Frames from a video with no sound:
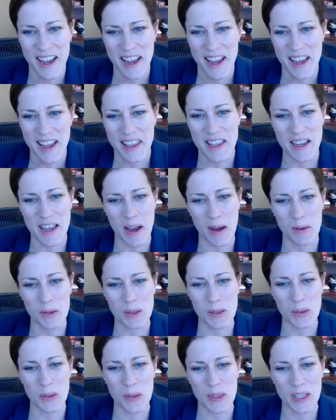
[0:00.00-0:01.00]
the
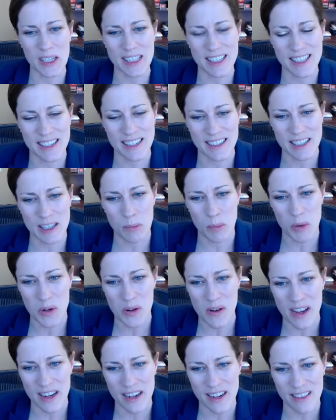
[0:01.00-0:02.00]
council that's
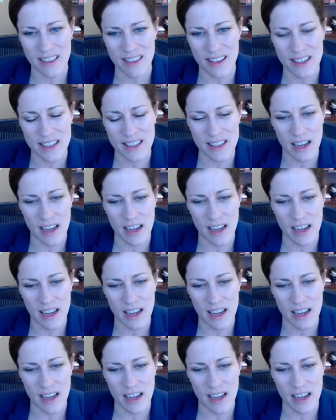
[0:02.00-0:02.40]
spearheading this,